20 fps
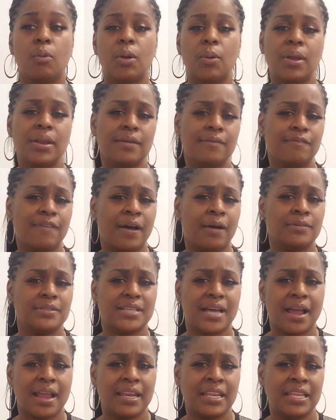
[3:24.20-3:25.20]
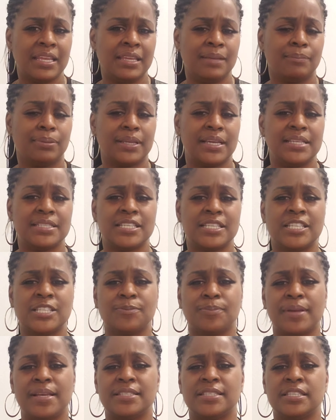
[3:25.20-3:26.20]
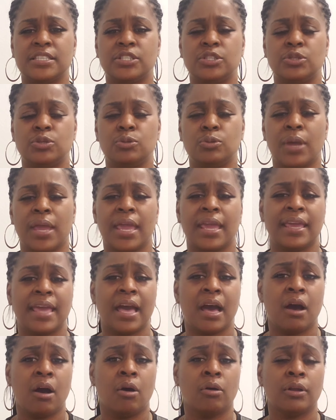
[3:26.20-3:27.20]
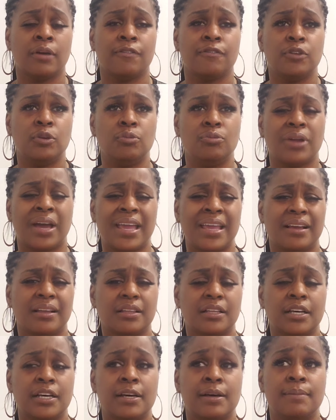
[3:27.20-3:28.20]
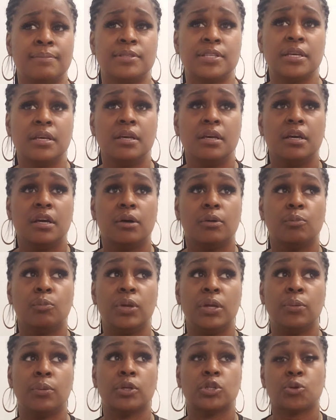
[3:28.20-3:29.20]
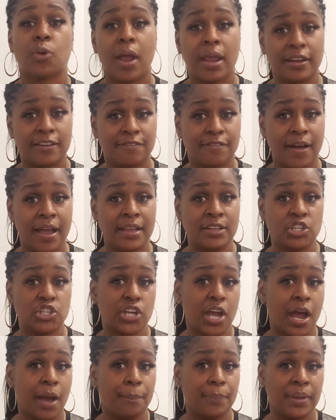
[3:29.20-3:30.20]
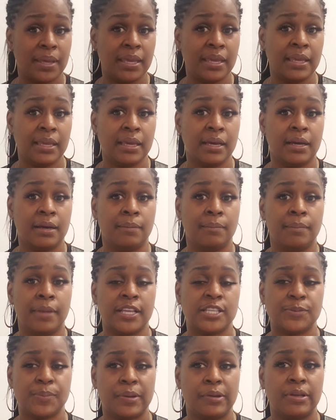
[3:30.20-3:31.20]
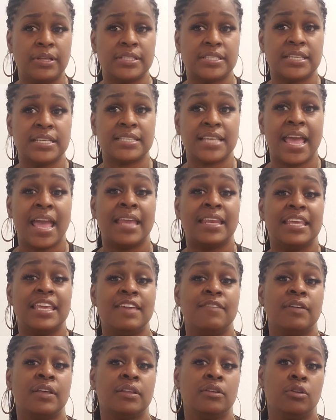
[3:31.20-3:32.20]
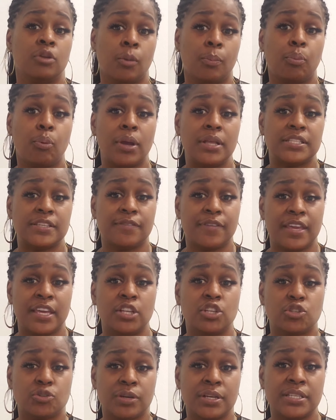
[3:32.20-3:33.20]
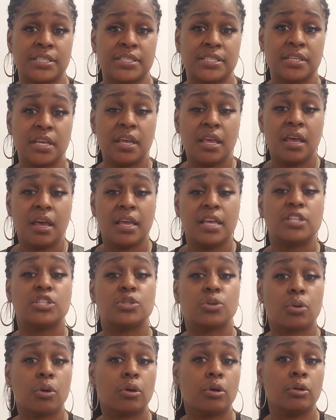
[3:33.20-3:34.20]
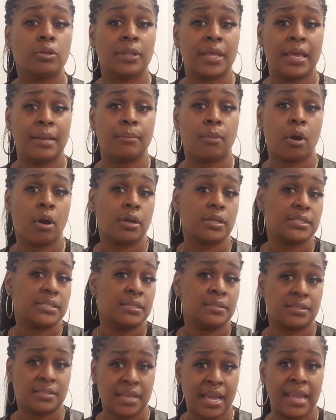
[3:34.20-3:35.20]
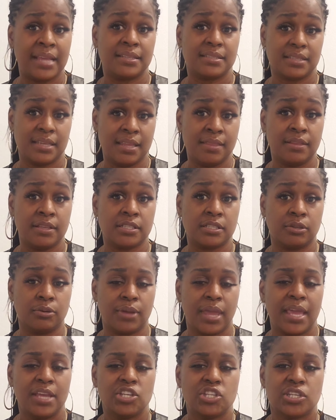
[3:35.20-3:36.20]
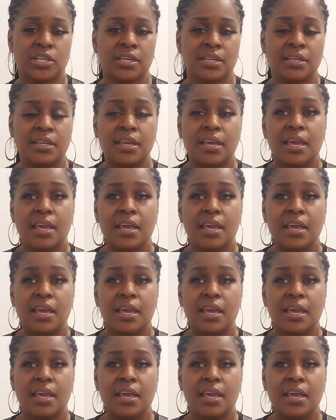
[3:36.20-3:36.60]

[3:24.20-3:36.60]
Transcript: We went and found dining places to hang out, a few nightclubs. We were trying to find shopping experiences and even, points of interest, historical landmarks and sites in this location.